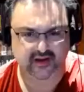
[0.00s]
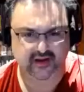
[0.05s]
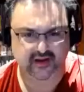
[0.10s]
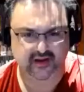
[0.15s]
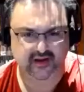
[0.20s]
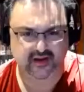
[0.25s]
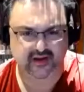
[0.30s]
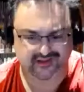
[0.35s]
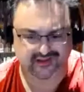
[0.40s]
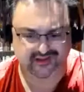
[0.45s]

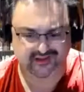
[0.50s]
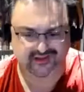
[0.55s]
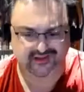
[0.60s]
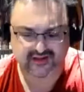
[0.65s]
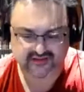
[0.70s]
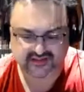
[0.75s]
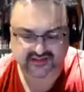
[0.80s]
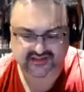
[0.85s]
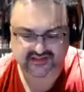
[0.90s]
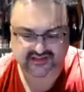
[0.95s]
Like,
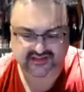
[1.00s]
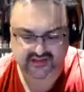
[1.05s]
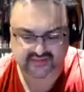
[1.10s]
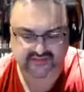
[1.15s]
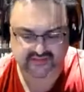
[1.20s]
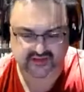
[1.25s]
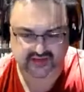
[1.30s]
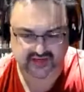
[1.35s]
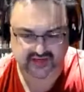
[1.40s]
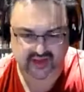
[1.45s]
just
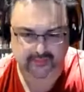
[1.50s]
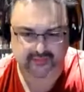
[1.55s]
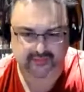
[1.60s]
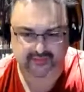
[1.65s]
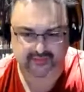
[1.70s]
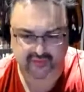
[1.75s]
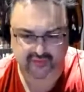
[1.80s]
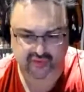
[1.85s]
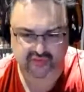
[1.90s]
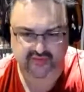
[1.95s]
lifting it up
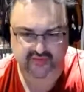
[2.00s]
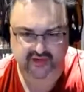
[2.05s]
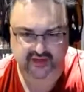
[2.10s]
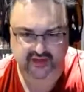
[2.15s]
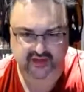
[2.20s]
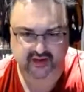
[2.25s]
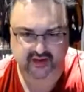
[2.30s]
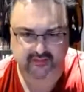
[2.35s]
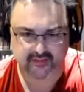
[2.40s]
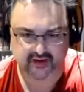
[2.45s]
and moving it.
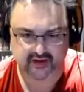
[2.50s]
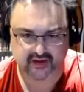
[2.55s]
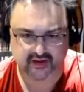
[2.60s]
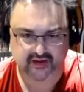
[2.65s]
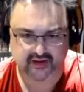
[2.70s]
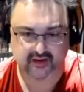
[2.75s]
I mean,